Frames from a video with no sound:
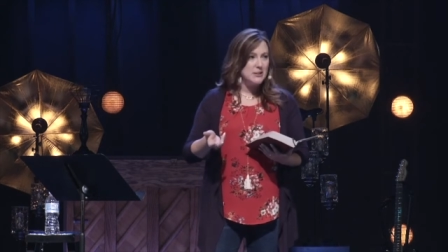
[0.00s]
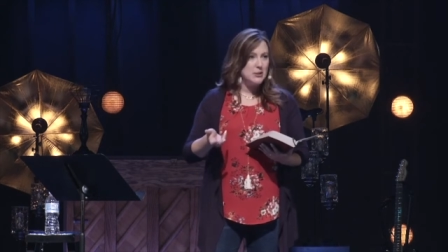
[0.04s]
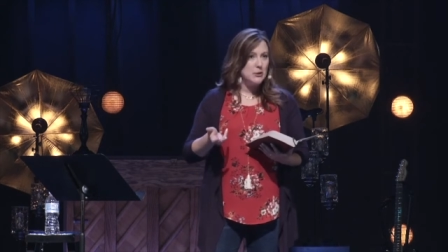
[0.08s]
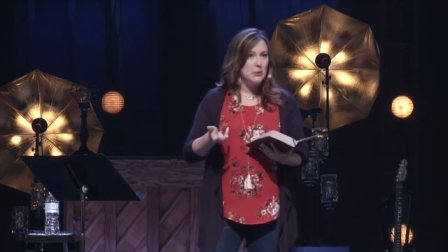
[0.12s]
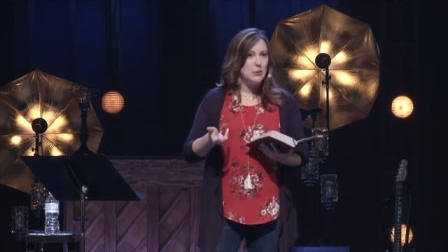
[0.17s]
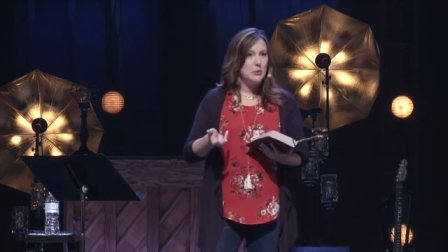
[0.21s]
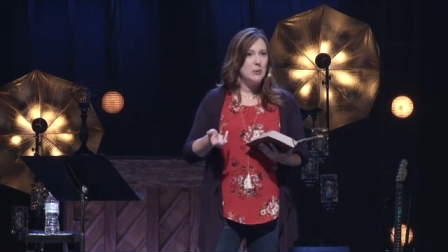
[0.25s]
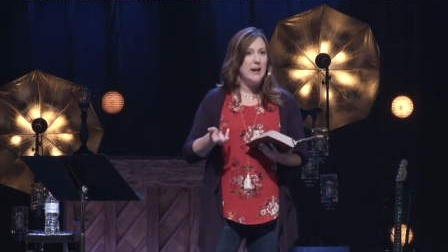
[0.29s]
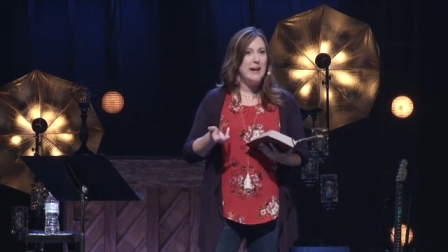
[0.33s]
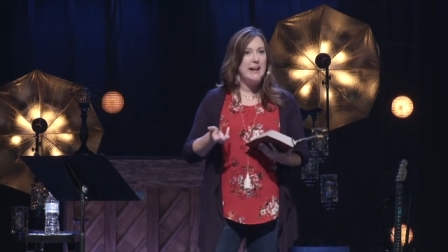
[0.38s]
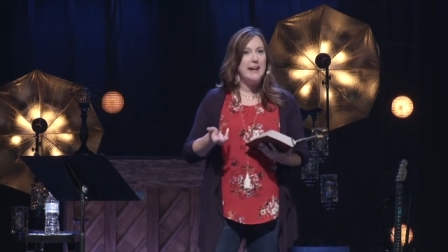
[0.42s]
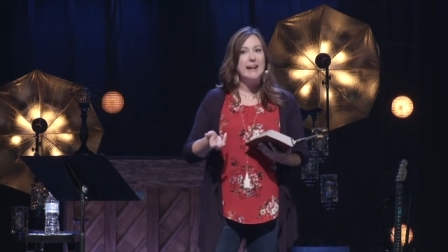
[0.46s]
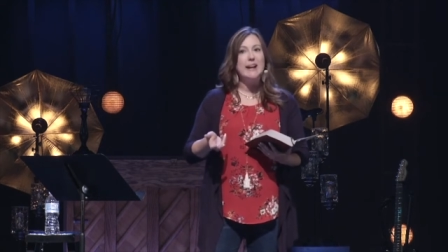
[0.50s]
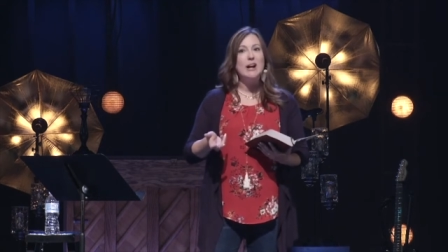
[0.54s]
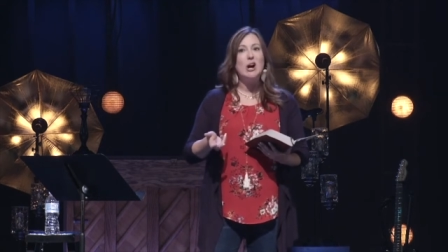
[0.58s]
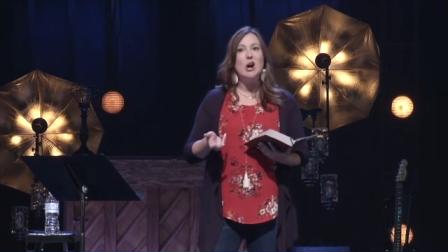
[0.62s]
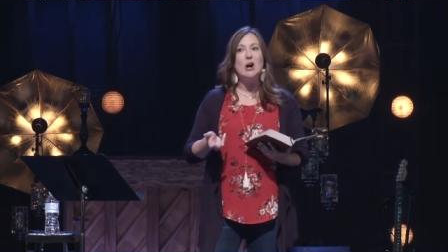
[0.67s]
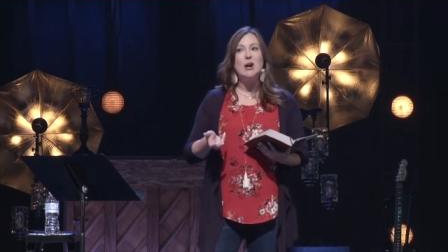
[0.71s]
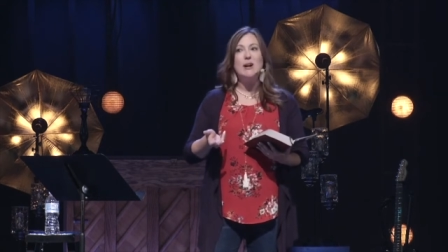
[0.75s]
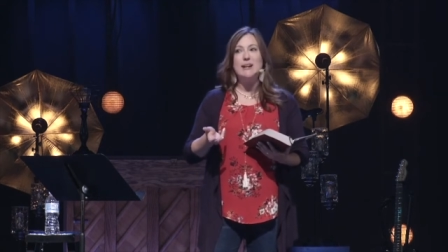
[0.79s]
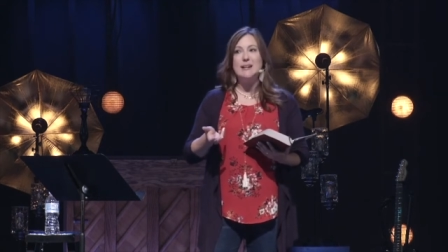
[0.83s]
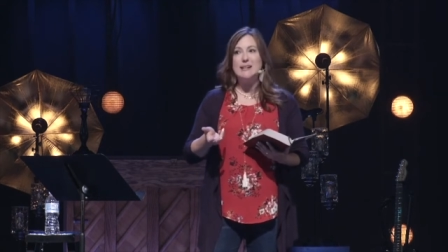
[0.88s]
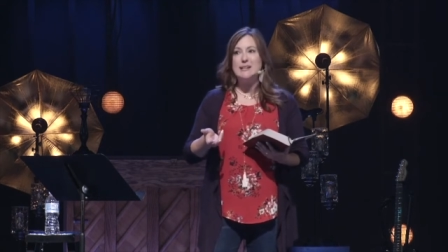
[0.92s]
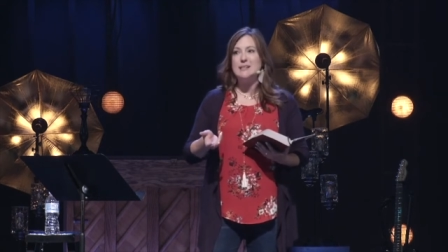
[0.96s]
to who
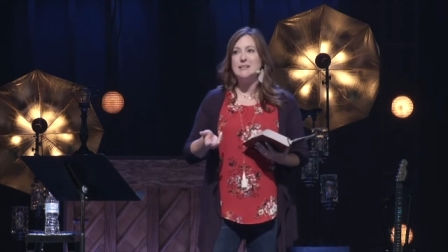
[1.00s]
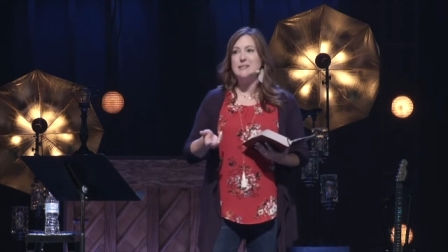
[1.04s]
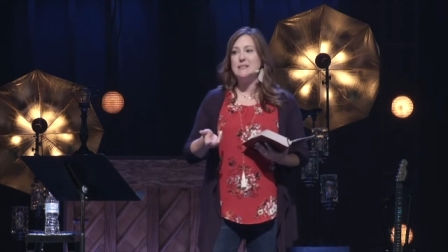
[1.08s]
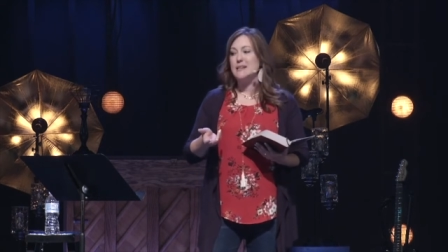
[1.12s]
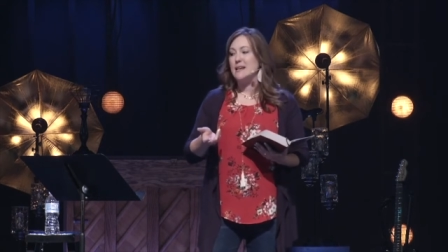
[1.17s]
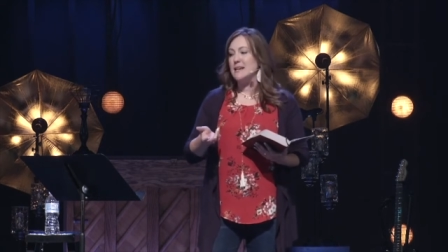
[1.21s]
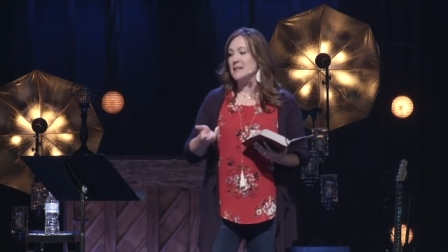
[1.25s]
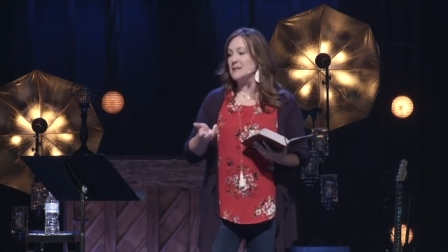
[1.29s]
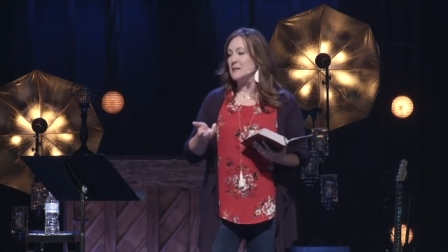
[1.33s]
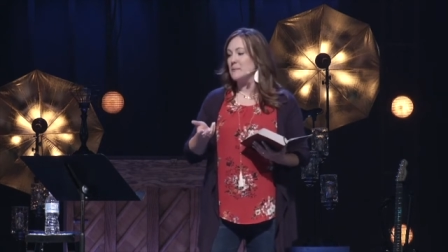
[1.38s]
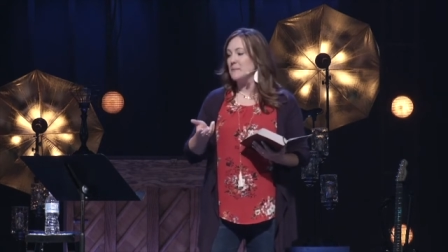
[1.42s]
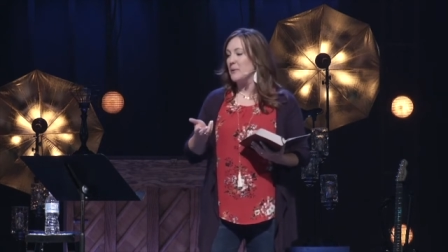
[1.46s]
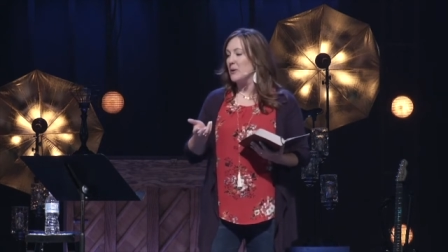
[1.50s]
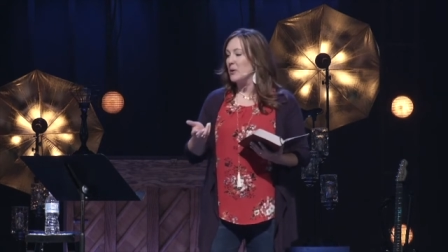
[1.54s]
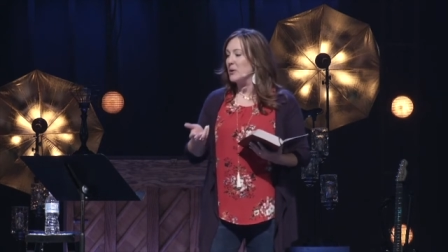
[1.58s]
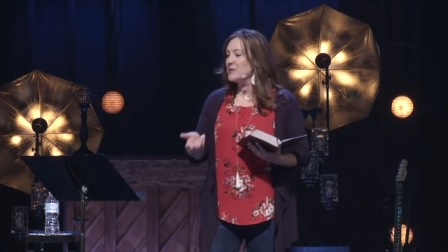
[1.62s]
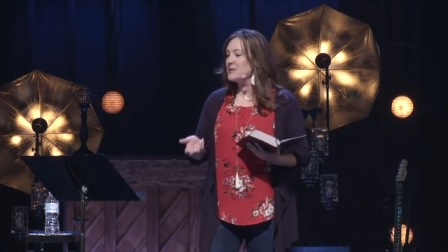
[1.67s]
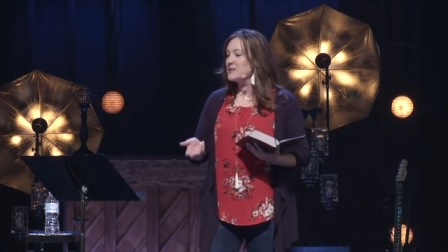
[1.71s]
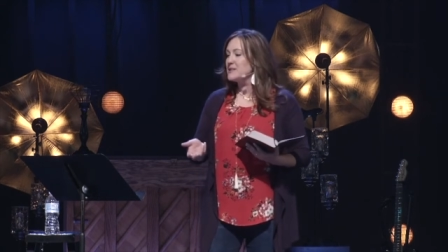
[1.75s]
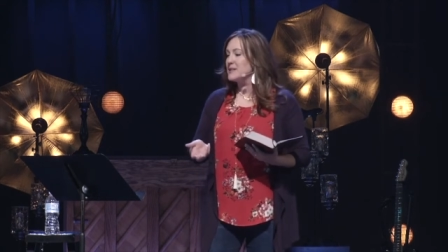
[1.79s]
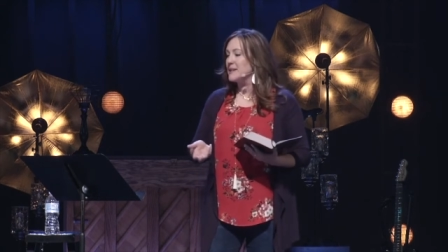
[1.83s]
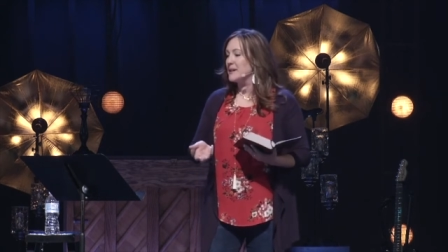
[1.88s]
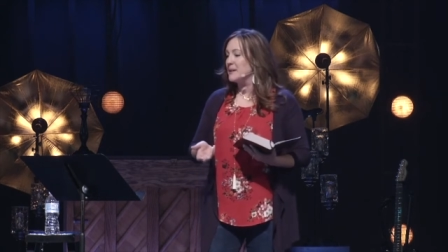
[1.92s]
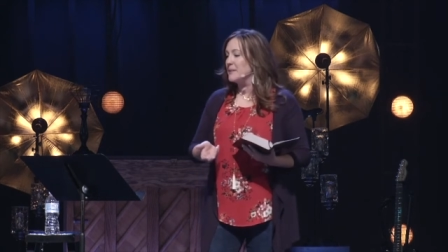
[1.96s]
Hagar is as a
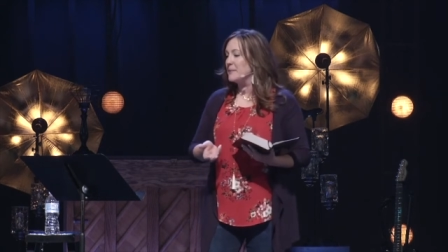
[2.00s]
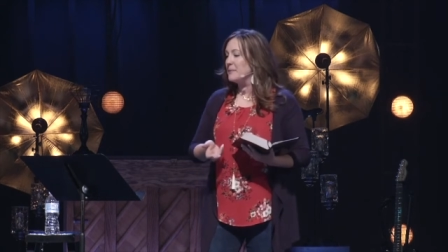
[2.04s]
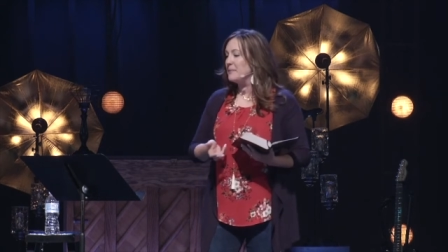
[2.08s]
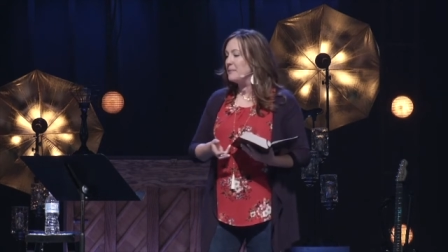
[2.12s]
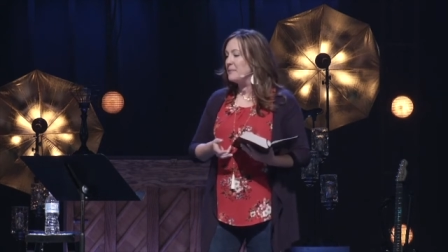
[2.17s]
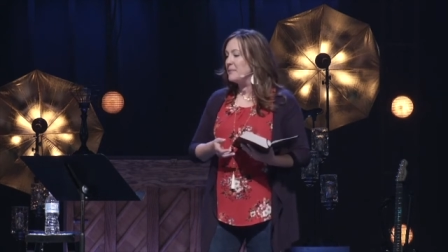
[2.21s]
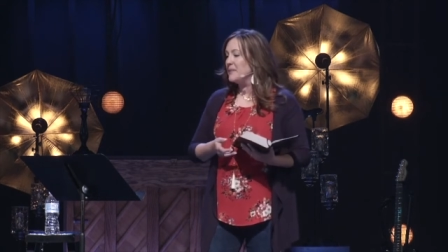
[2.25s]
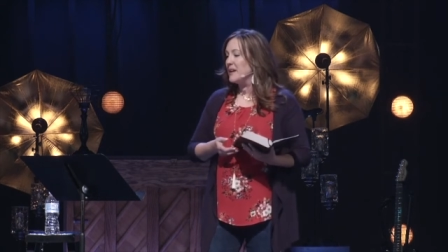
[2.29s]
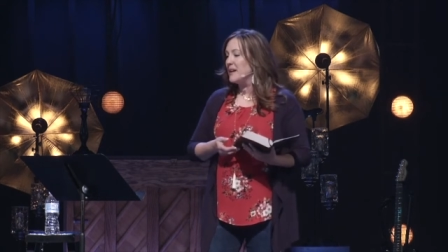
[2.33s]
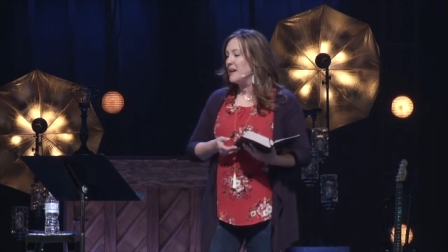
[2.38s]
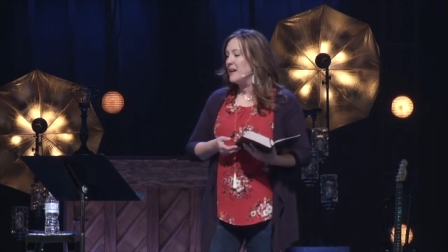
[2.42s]
person,